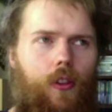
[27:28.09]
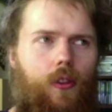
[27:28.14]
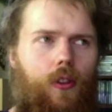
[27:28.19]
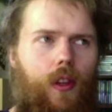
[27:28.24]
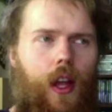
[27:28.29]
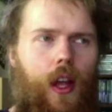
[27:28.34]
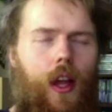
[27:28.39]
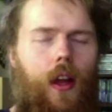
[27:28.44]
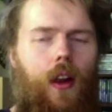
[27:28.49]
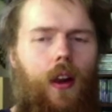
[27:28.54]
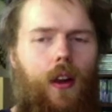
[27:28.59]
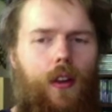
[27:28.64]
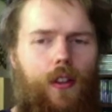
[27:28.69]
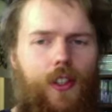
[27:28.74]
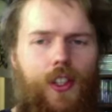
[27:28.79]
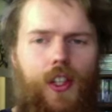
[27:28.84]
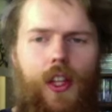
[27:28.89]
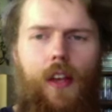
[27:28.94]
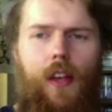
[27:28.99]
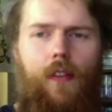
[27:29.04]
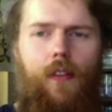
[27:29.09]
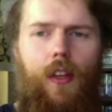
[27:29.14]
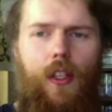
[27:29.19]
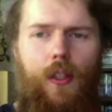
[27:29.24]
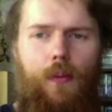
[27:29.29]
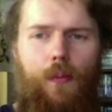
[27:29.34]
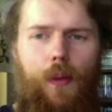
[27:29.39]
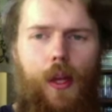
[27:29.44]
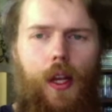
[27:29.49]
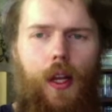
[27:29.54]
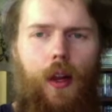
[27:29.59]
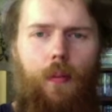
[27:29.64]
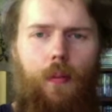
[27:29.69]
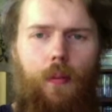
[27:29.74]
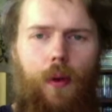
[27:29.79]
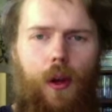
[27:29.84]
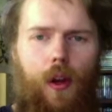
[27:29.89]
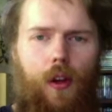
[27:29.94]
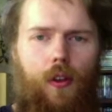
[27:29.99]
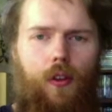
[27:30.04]
tell Steven
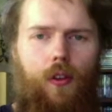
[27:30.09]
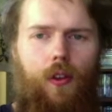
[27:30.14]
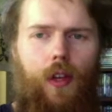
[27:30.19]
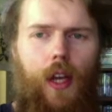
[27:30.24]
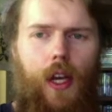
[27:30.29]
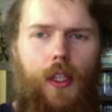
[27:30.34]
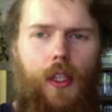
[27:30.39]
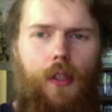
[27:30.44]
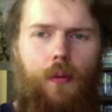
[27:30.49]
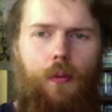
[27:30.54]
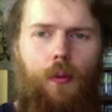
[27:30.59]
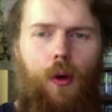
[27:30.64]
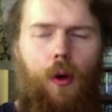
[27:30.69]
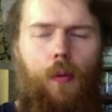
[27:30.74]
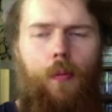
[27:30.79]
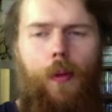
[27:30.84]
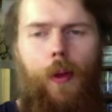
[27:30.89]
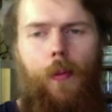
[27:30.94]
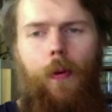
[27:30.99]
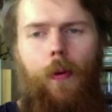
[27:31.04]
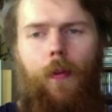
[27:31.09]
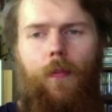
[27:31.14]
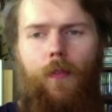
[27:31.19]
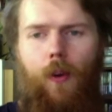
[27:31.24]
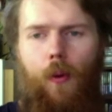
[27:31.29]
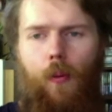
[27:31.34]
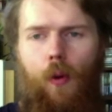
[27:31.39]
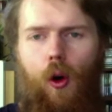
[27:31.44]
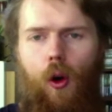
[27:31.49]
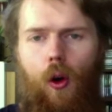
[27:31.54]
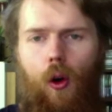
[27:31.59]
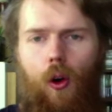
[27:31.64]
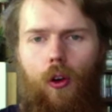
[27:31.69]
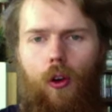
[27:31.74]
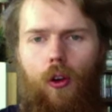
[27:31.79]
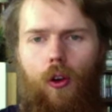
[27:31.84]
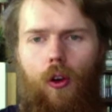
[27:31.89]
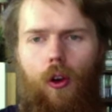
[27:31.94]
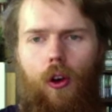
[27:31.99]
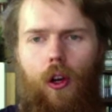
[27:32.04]
Spielberg to cast more people from
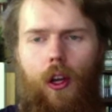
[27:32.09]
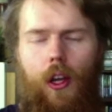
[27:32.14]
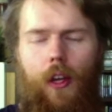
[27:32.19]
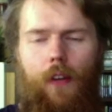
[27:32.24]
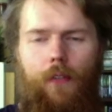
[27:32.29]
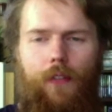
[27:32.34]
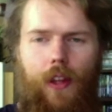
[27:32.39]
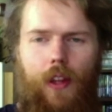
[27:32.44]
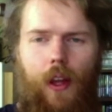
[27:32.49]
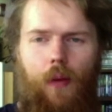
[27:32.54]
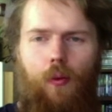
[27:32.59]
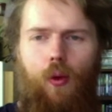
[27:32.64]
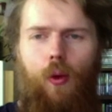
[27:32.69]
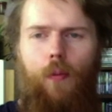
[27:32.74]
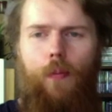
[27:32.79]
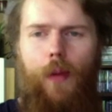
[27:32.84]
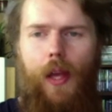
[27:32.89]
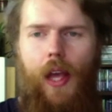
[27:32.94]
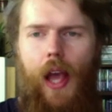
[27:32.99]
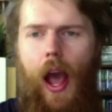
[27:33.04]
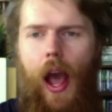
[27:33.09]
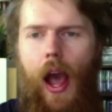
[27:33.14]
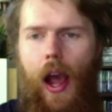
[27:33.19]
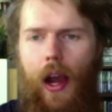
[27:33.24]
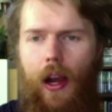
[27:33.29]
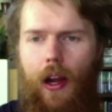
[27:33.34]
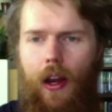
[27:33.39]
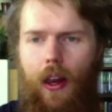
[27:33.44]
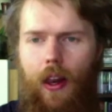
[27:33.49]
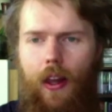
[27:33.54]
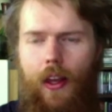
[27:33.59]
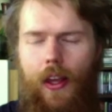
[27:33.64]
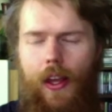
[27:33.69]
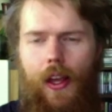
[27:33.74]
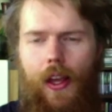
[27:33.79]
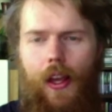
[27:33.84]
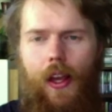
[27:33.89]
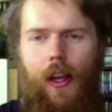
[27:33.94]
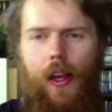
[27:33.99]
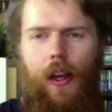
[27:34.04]
Hong Kong if there would be Ang
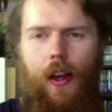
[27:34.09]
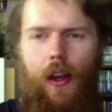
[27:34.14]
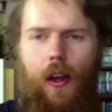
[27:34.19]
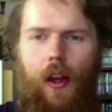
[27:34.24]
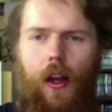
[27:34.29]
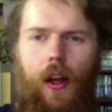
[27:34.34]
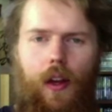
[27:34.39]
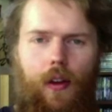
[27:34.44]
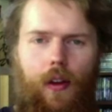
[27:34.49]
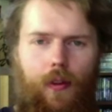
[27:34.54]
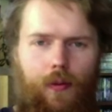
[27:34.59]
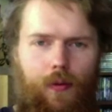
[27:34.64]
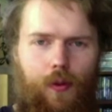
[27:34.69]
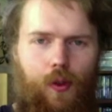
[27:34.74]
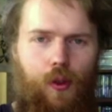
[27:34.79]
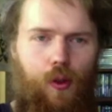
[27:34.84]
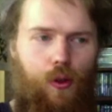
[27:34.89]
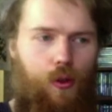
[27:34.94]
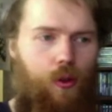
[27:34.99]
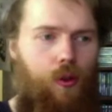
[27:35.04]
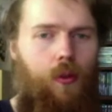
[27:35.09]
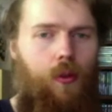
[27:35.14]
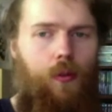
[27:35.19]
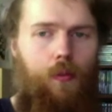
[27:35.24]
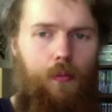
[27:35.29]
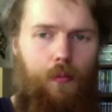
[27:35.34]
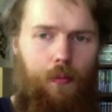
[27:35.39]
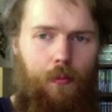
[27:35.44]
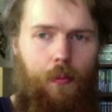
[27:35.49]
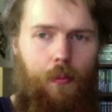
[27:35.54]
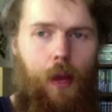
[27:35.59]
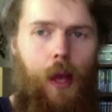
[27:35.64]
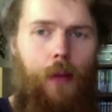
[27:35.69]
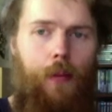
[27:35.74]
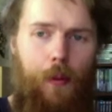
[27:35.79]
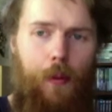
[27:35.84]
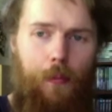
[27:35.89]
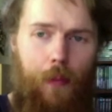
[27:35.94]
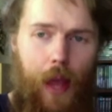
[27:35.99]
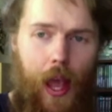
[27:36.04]
Lee to
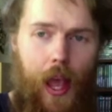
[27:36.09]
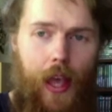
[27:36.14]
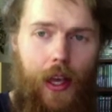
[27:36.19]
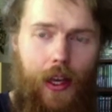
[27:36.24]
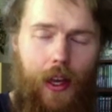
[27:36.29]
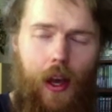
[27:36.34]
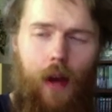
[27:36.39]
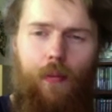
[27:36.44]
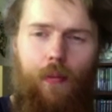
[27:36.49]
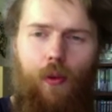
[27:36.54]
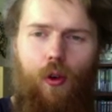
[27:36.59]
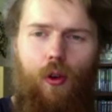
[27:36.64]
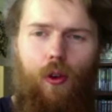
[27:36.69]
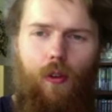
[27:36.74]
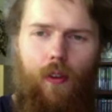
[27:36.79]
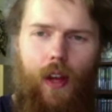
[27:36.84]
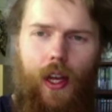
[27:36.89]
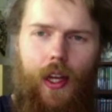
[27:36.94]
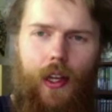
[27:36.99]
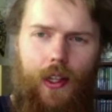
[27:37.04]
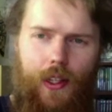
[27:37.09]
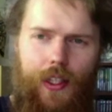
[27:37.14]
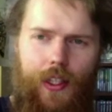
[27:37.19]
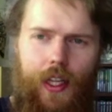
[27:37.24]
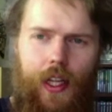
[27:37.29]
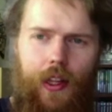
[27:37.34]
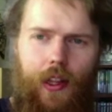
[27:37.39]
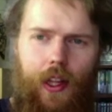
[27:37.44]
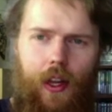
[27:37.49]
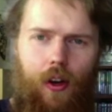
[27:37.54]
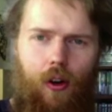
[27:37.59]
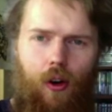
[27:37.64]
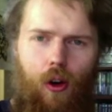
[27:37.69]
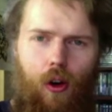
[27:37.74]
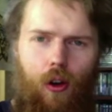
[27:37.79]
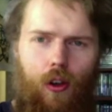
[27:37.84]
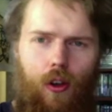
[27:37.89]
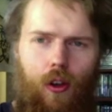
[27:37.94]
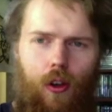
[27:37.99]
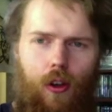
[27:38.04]
maybe make a movie set in
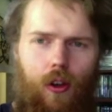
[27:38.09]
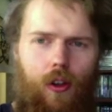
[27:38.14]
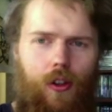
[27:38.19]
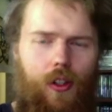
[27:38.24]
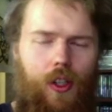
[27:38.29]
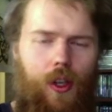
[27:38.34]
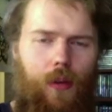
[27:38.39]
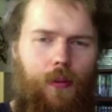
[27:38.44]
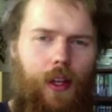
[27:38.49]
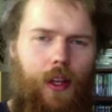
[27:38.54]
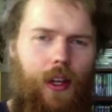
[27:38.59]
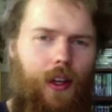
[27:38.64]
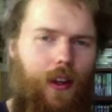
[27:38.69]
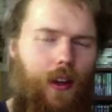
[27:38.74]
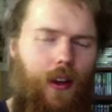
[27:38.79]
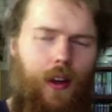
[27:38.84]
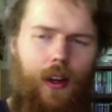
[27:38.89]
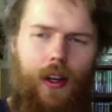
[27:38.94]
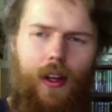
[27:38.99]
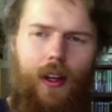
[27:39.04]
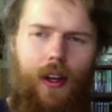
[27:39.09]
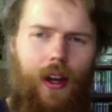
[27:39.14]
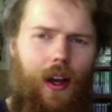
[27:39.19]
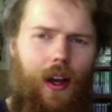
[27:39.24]
Hong Kong or something. Like,